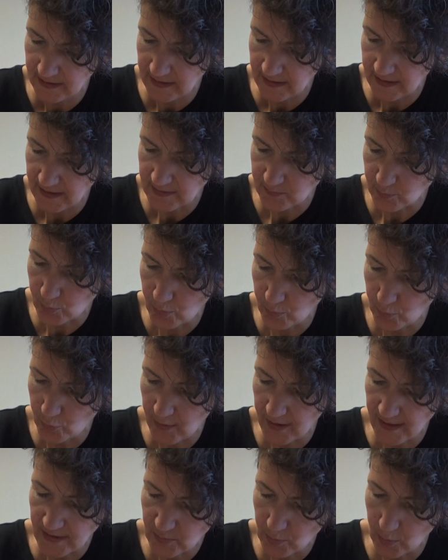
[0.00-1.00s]
is one
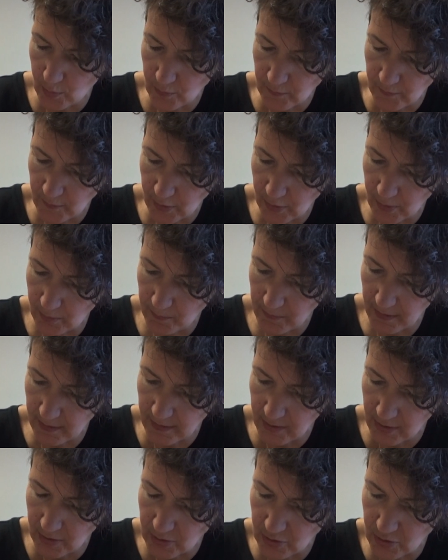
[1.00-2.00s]
way to overcome
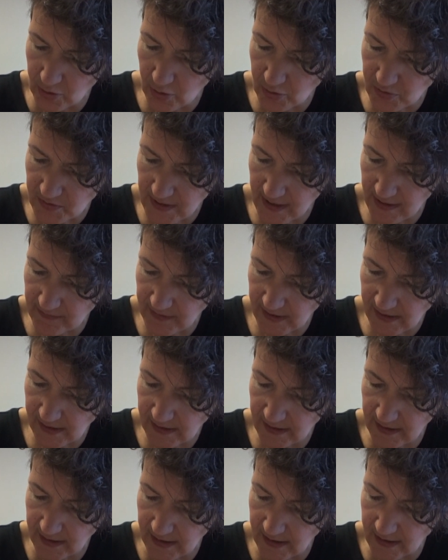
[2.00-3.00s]
not having
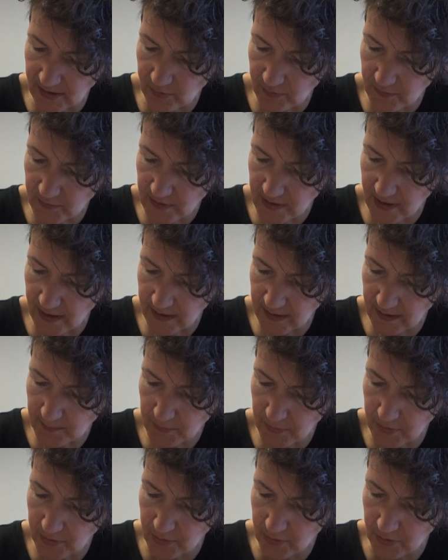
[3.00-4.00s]
enough time.
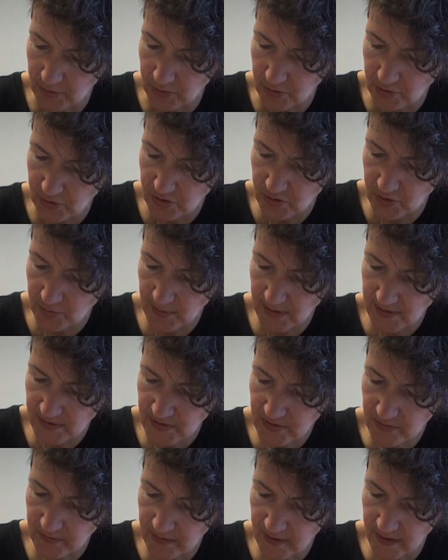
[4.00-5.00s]
Doing
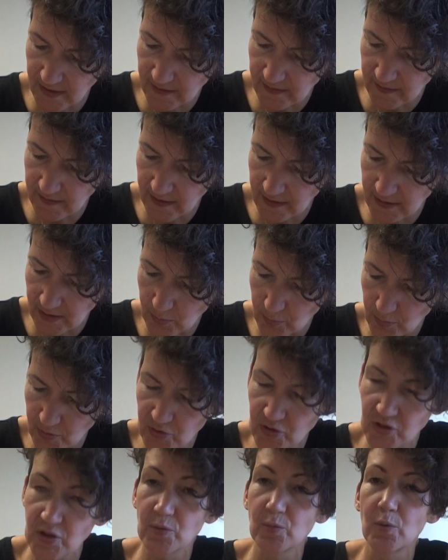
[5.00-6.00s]
something that you
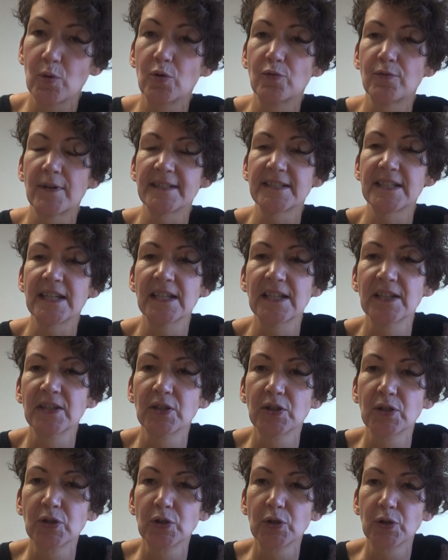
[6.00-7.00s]
would do already,
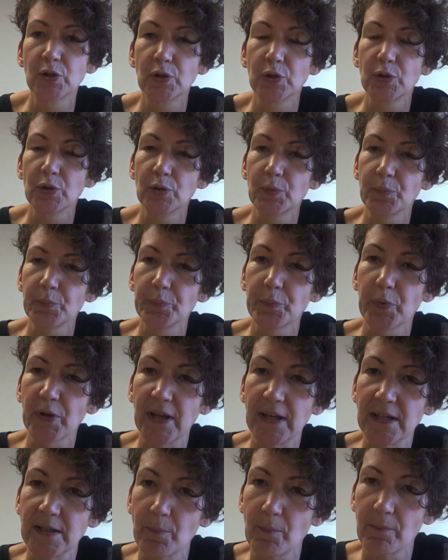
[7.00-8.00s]
but
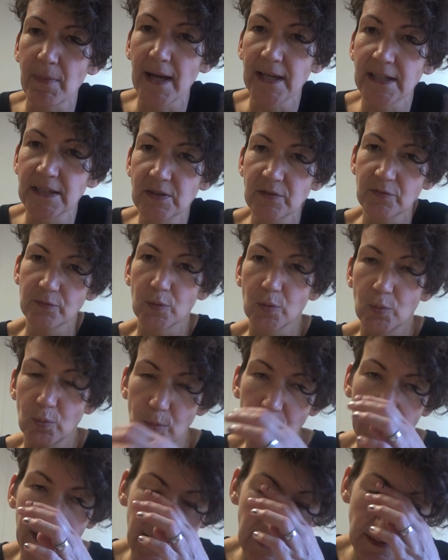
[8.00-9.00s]
in a mindful
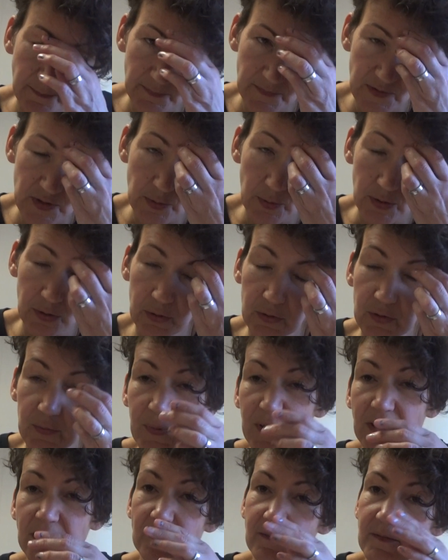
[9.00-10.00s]
way. So it could
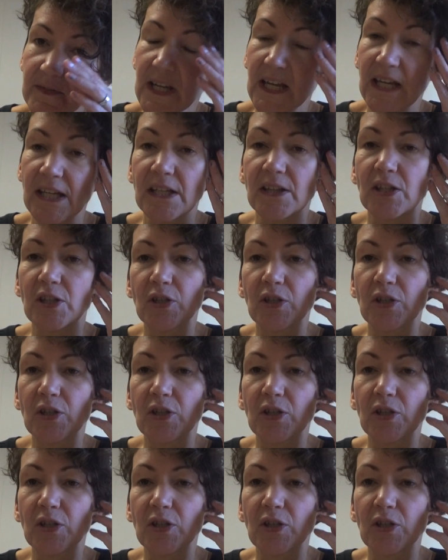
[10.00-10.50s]
be taking the